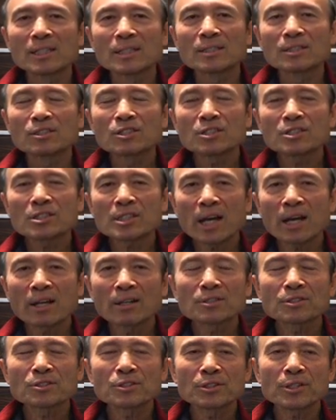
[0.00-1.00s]
just
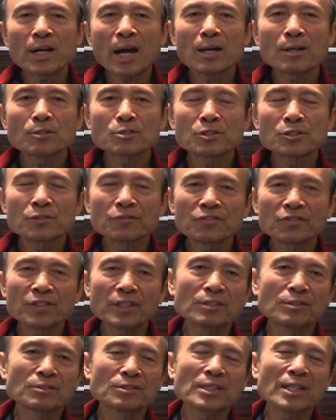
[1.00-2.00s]
telling you how she
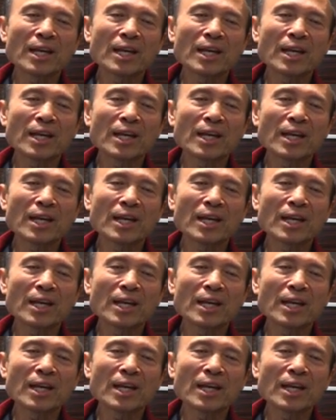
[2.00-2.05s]
feels.